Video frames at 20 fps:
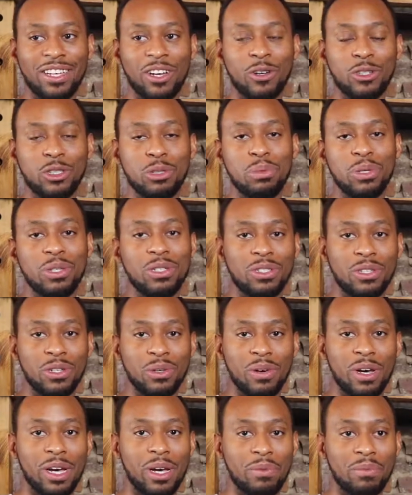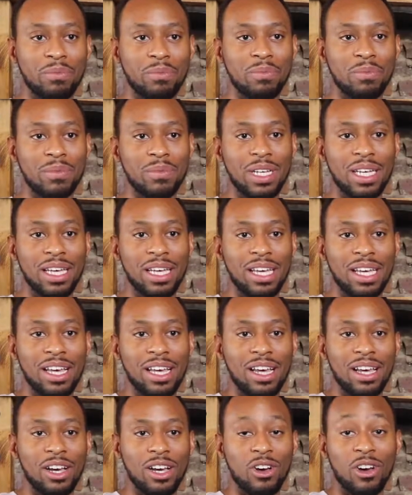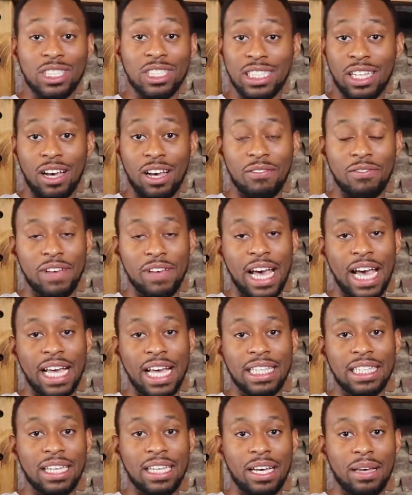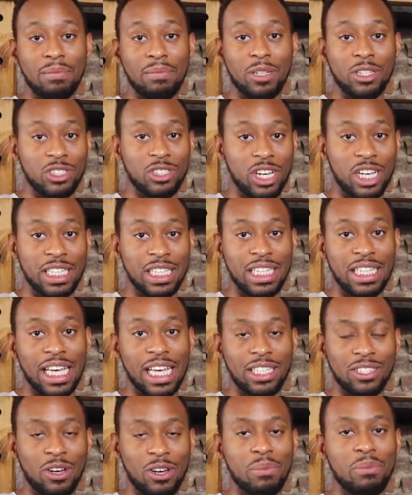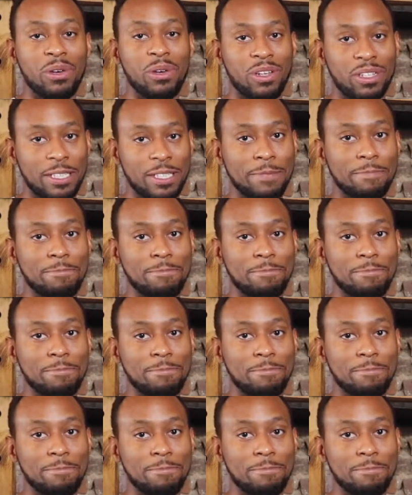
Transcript: contribute to God's love and the journey that he's got me on.